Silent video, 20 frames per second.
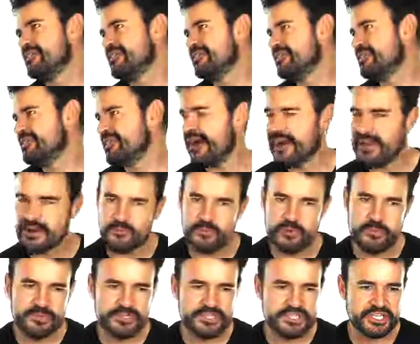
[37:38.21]
a lot of
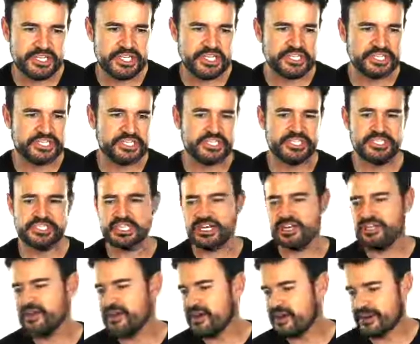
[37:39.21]
repetitions,
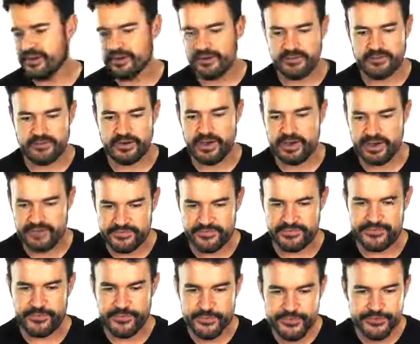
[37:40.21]

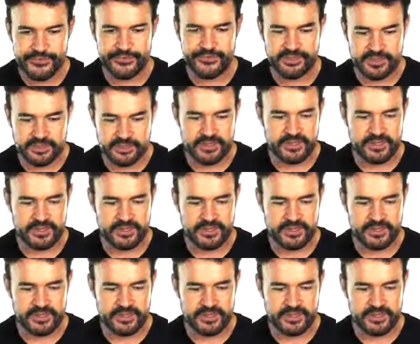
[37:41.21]
I've used